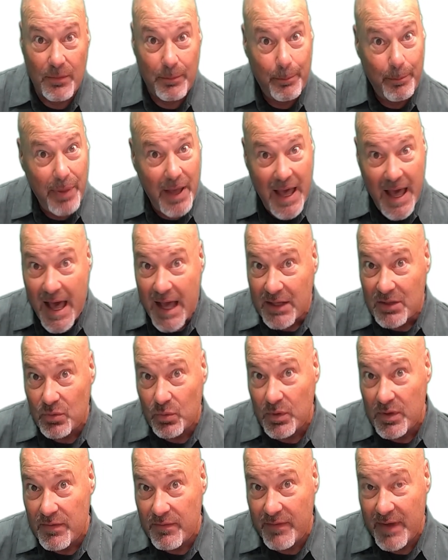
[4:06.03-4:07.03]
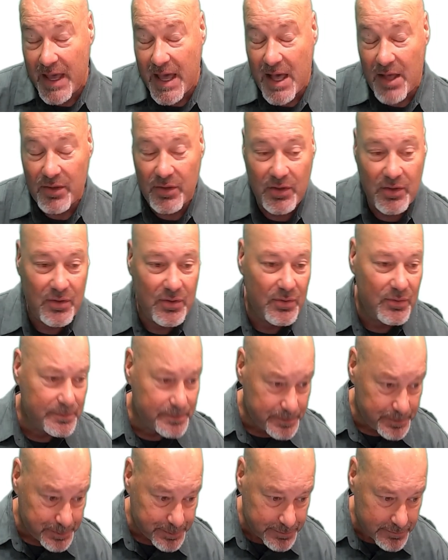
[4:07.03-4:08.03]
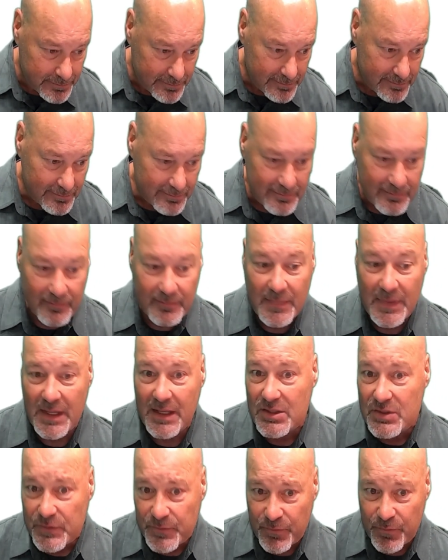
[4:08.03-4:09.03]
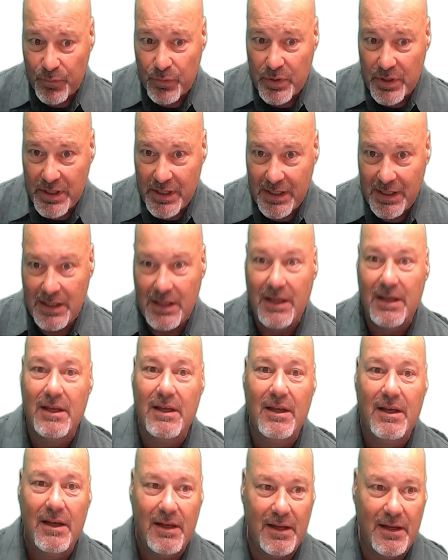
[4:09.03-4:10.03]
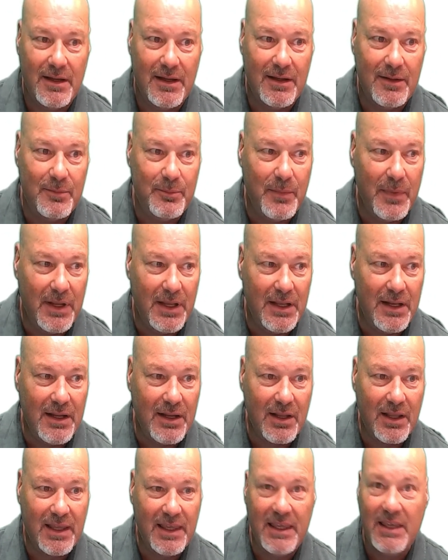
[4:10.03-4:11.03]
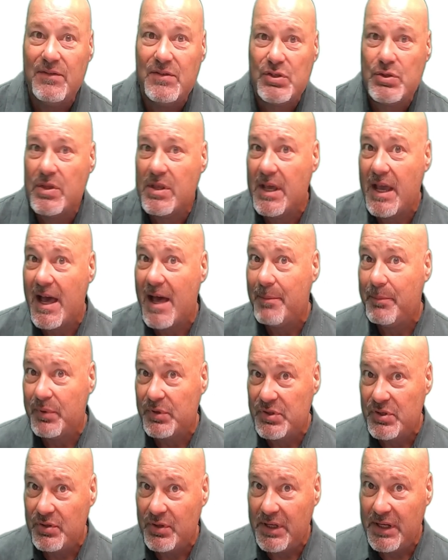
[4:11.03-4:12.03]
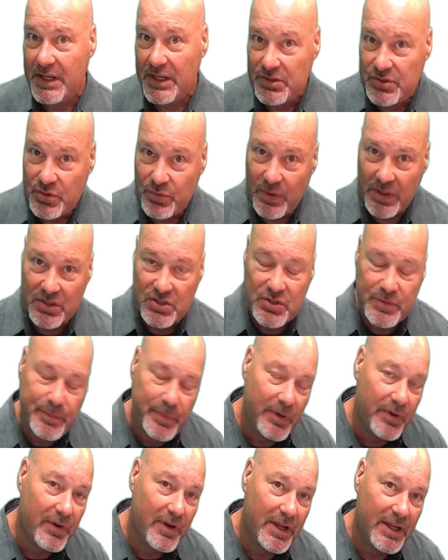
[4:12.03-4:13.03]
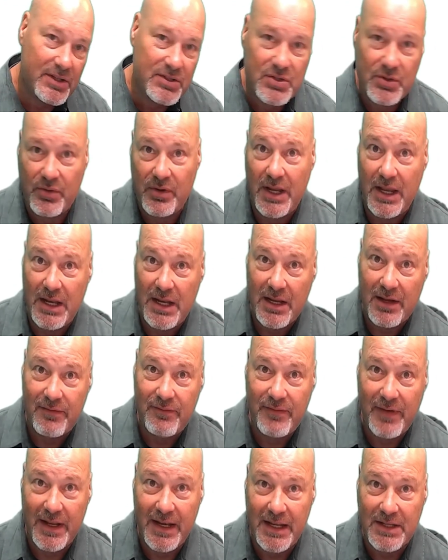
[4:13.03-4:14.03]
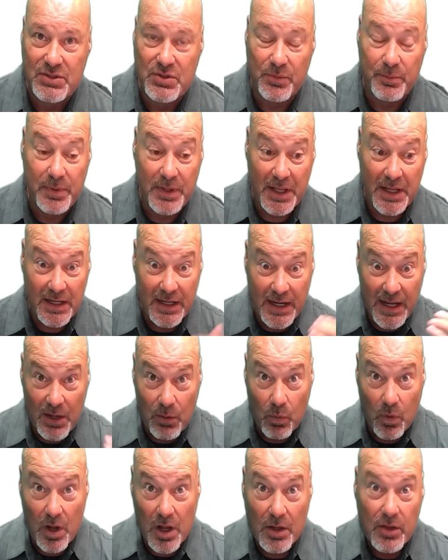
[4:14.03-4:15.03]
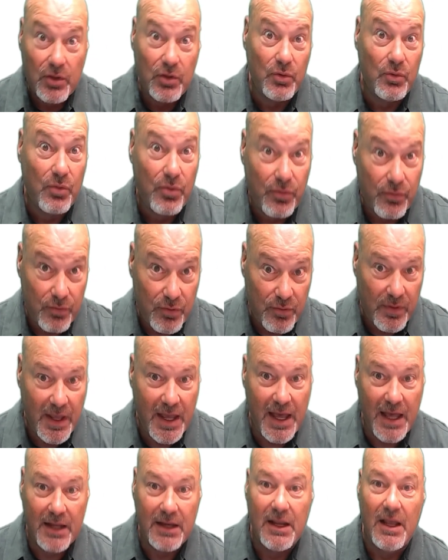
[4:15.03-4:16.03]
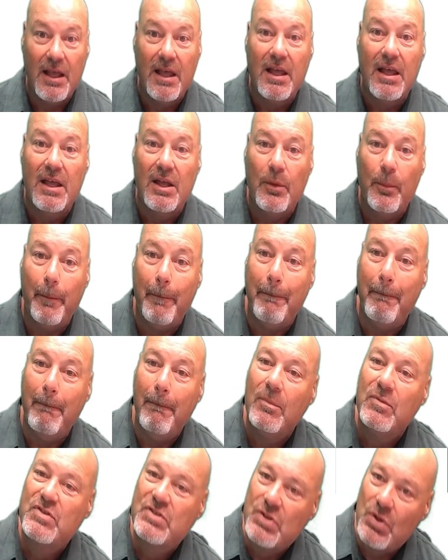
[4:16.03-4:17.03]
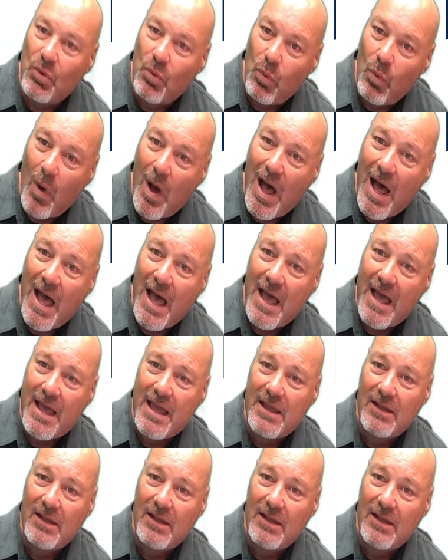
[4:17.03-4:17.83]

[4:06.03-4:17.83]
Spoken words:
packed with value. It's free, and it gives you the opportunity to experience creating a financial plan. And I walk you through that. So why